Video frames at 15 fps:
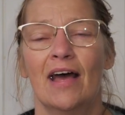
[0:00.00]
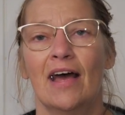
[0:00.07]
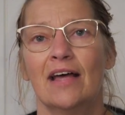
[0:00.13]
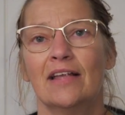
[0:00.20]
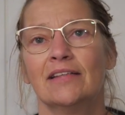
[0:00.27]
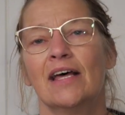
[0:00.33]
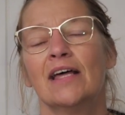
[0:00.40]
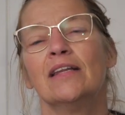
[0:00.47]

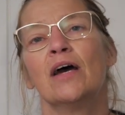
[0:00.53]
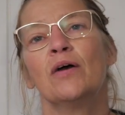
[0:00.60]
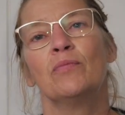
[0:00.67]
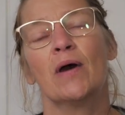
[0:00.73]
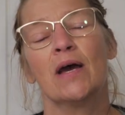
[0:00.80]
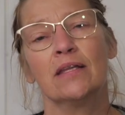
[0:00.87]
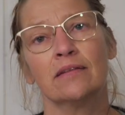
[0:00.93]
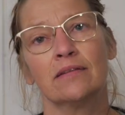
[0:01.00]
And then I
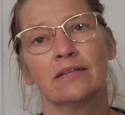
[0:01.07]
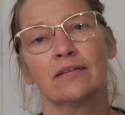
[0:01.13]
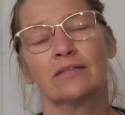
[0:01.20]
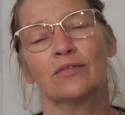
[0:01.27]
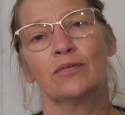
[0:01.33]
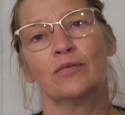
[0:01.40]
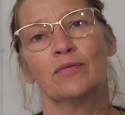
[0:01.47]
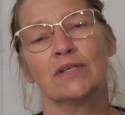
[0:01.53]
went
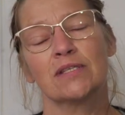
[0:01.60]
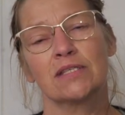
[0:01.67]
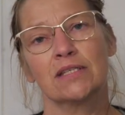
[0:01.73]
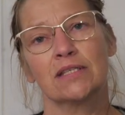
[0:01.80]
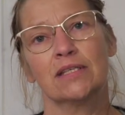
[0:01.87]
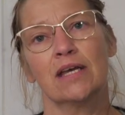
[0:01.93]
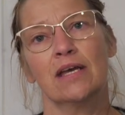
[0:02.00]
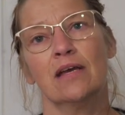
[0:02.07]
to
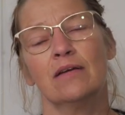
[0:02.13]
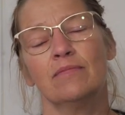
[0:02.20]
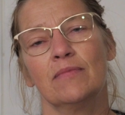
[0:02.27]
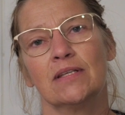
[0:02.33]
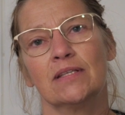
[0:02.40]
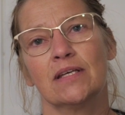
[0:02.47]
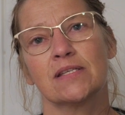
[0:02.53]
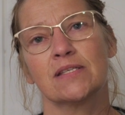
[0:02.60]
visit him,
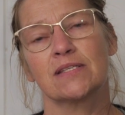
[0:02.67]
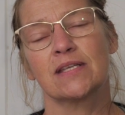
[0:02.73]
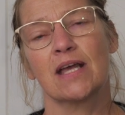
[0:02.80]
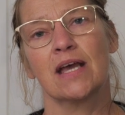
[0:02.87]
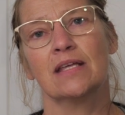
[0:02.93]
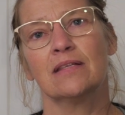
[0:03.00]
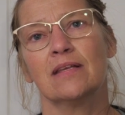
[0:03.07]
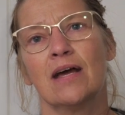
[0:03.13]
and I
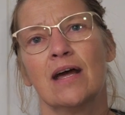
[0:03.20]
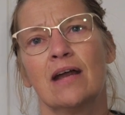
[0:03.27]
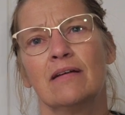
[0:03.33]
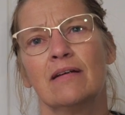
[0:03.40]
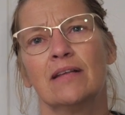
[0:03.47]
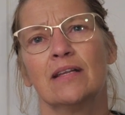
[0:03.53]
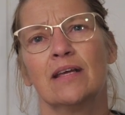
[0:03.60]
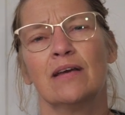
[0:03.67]
stayed there,
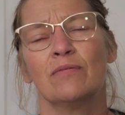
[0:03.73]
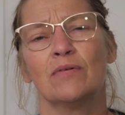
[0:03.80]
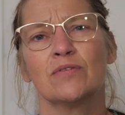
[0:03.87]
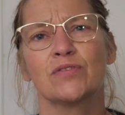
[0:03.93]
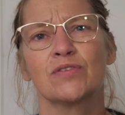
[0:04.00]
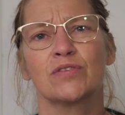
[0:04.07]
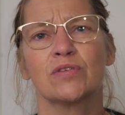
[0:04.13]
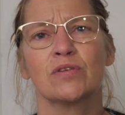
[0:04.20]
and he
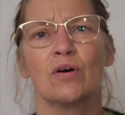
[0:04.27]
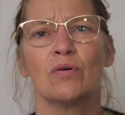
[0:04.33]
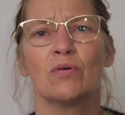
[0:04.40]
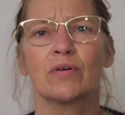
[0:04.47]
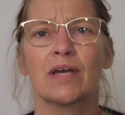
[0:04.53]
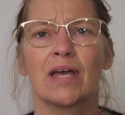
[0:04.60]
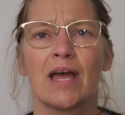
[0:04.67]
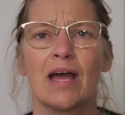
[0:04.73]
was so
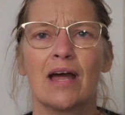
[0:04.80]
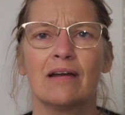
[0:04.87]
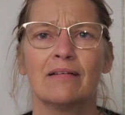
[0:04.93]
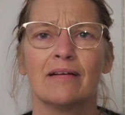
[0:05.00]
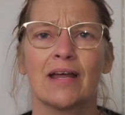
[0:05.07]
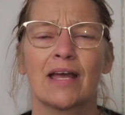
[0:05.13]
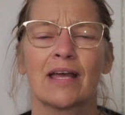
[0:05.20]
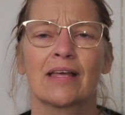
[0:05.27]

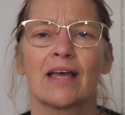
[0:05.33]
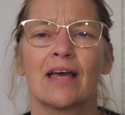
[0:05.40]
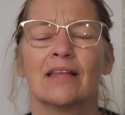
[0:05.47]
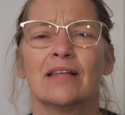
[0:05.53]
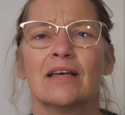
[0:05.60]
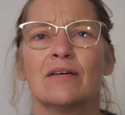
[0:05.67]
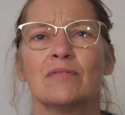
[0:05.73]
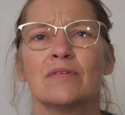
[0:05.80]
caring,
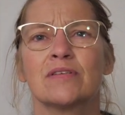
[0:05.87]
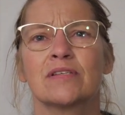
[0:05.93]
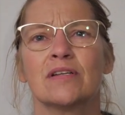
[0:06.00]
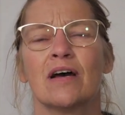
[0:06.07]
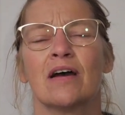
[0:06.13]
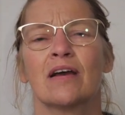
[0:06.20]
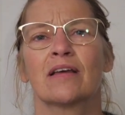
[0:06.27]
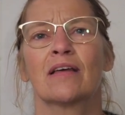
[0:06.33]
and he was
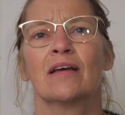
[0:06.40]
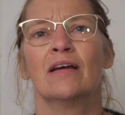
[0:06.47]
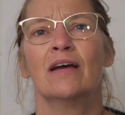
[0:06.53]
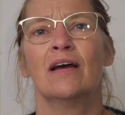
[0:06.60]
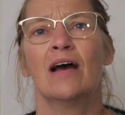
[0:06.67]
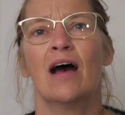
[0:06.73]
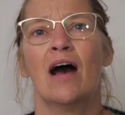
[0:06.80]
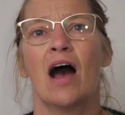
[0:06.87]
like,
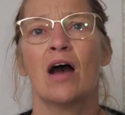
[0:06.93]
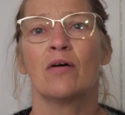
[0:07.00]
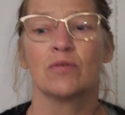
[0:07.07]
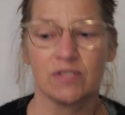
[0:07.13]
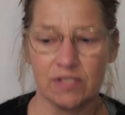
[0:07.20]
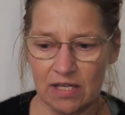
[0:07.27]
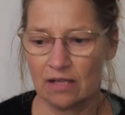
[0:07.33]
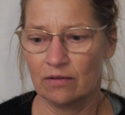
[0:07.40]
I
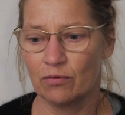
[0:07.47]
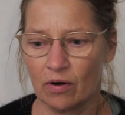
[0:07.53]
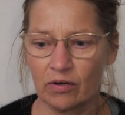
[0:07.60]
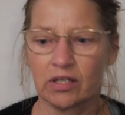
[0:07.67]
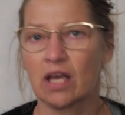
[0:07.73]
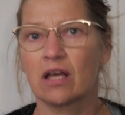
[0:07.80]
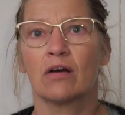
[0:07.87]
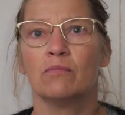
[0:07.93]
was still
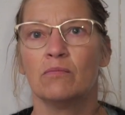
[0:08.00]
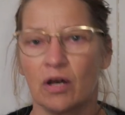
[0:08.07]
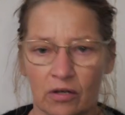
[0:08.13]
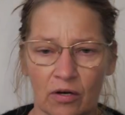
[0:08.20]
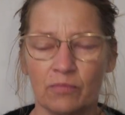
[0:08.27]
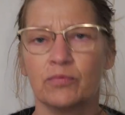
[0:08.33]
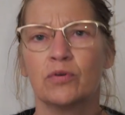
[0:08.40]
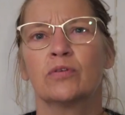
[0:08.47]
working on my
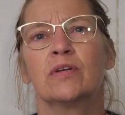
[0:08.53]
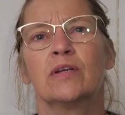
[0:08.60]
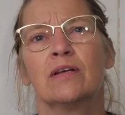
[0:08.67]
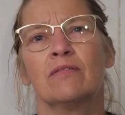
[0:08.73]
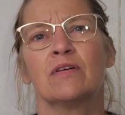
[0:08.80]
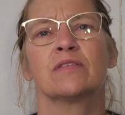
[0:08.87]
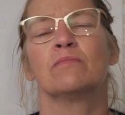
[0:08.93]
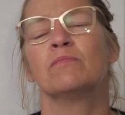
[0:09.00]
computer, and
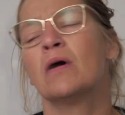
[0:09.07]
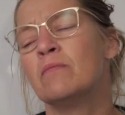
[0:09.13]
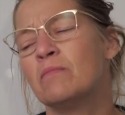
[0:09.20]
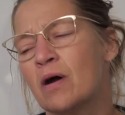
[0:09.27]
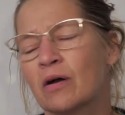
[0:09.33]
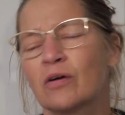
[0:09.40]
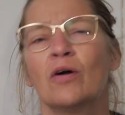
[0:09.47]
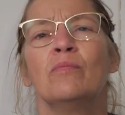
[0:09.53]
he was,
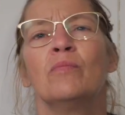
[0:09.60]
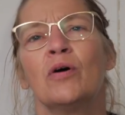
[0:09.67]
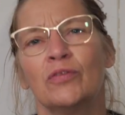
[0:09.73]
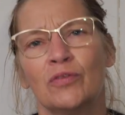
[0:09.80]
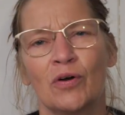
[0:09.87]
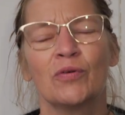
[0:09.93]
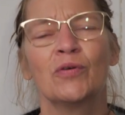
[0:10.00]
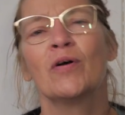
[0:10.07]
Mama, come
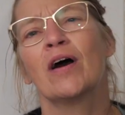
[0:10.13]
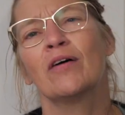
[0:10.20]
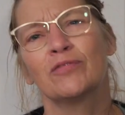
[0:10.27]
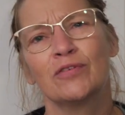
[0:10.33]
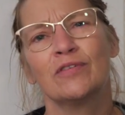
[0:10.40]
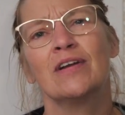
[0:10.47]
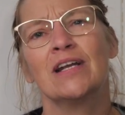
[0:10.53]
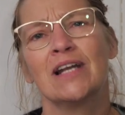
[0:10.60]
on, now you have
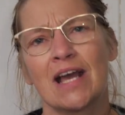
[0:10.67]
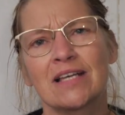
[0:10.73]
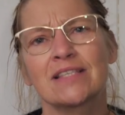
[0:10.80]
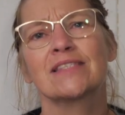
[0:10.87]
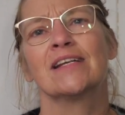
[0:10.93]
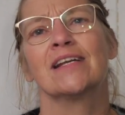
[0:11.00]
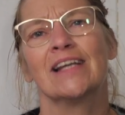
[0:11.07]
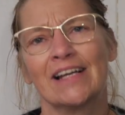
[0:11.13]
to
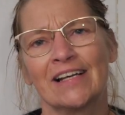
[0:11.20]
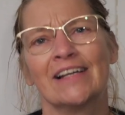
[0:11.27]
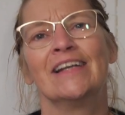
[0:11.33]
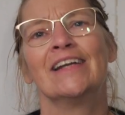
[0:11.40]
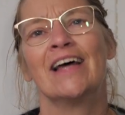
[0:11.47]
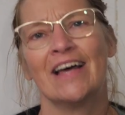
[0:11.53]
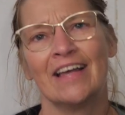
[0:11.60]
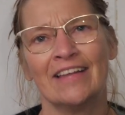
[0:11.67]
relax a
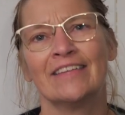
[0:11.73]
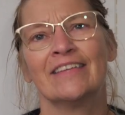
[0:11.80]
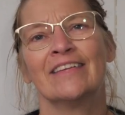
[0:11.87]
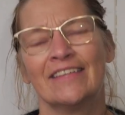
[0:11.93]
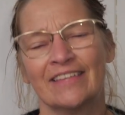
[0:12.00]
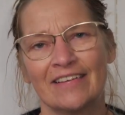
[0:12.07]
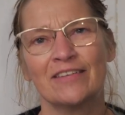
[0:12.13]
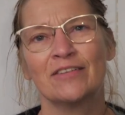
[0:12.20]
little,
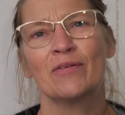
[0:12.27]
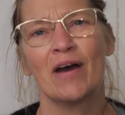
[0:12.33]
and you